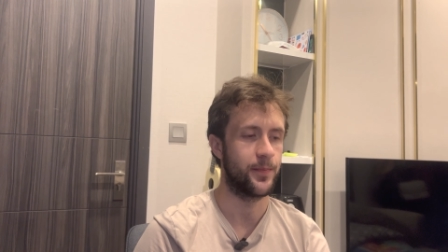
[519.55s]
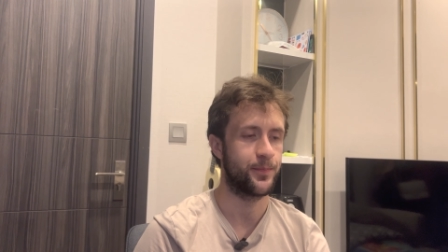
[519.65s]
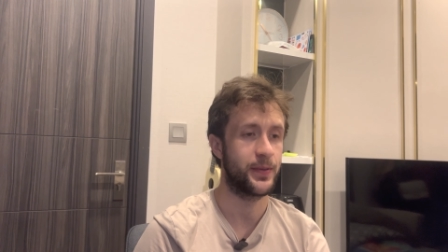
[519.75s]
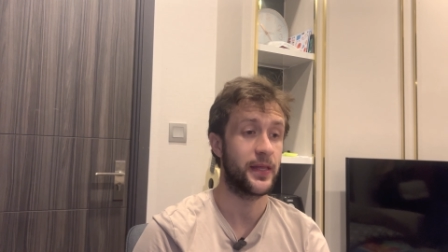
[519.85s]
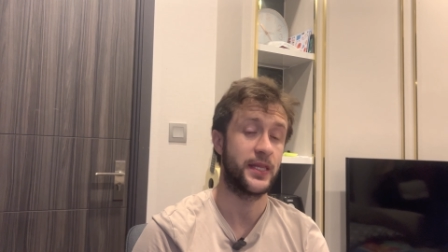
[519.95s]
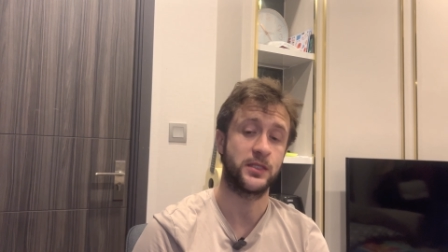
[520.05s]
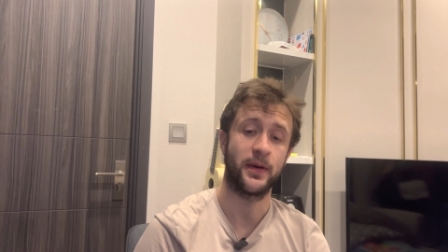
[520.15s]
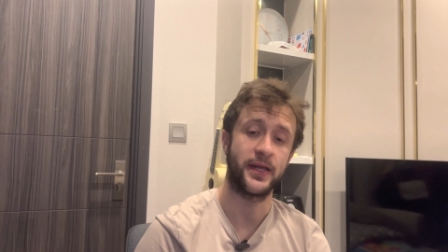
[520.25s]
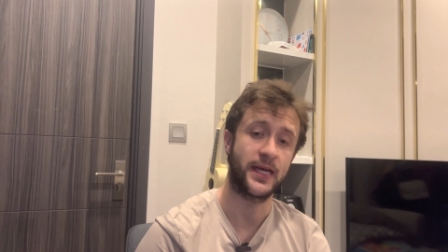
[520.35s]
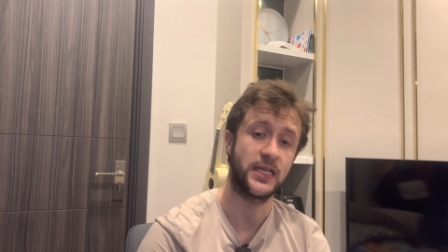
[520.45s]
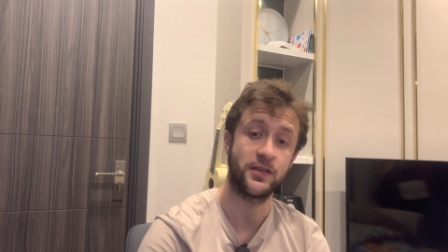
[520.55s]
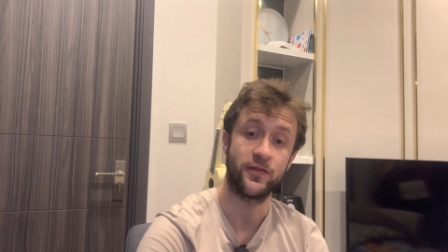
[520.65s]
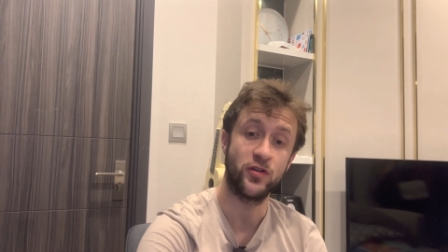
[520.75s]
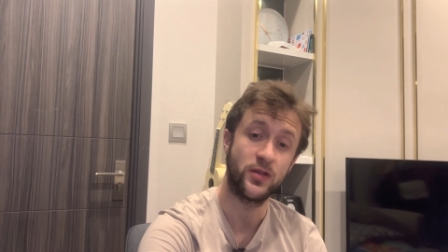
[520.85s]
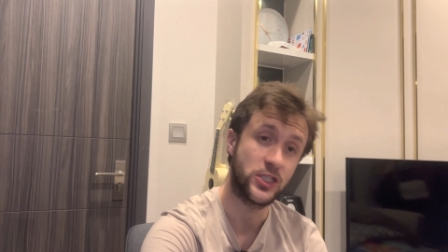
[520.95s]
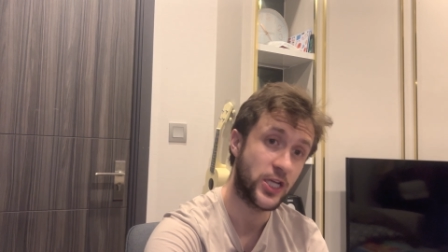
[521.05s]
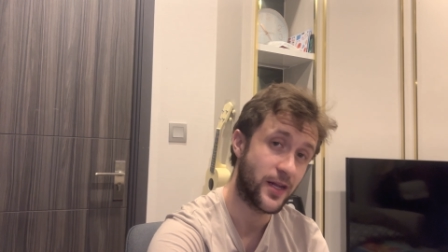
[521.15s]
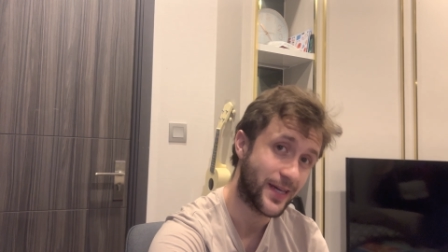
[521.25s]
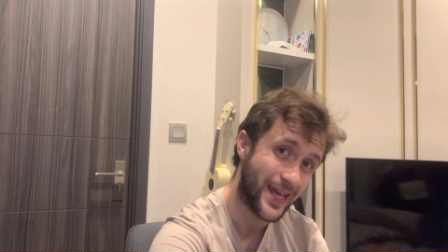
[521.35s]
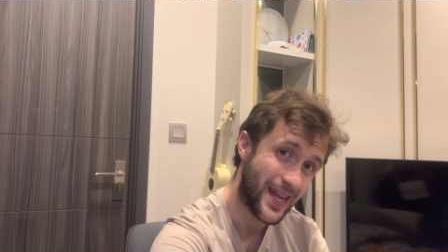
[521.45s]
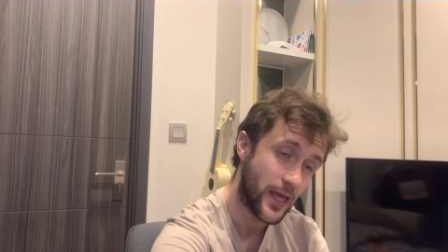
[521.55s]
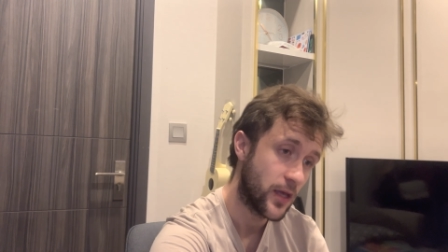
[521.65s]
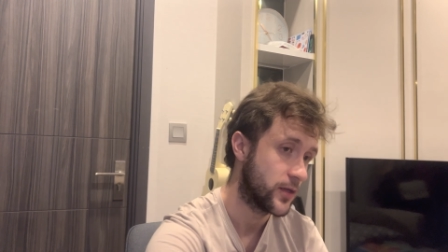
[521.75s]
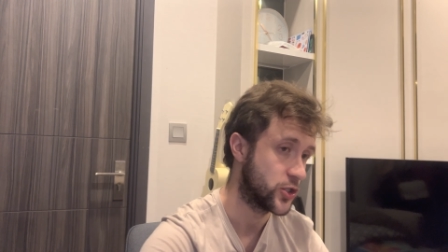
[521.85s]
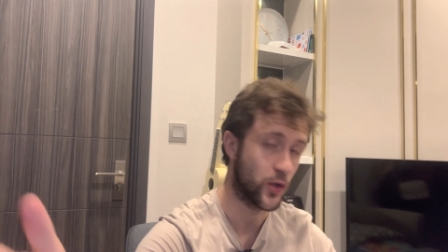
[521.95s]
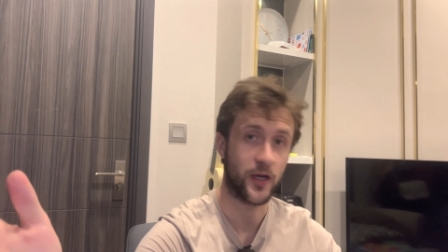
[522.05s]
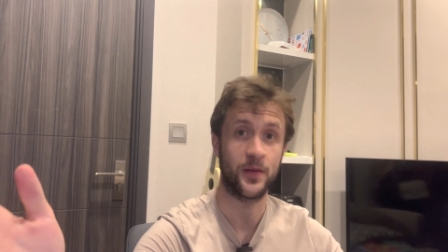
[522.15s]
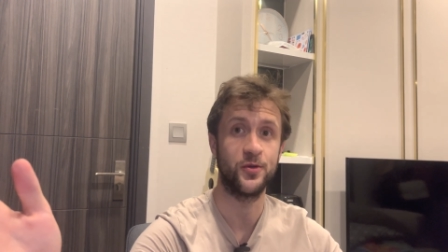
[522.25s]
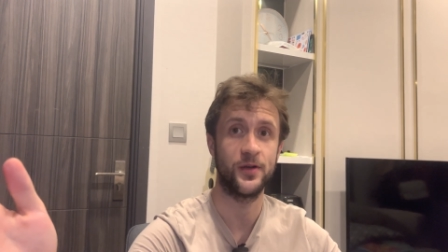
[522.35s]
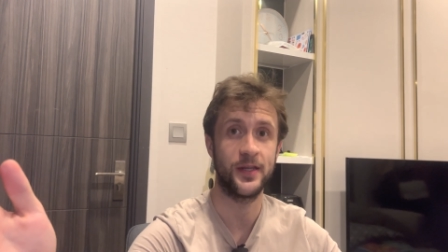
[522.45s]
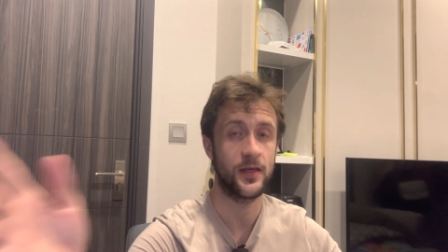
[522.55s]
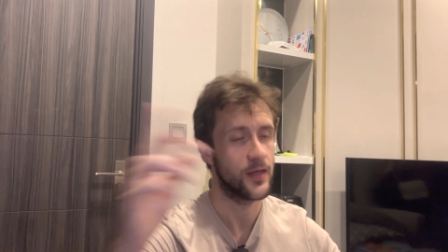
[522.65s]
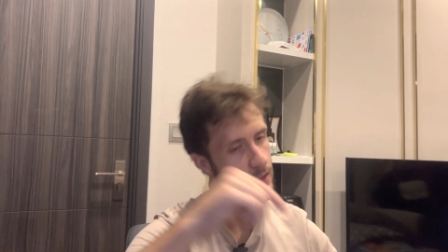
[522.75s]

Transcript: Yeah, that's about it, guys. If you're new to this channel, again, join our community.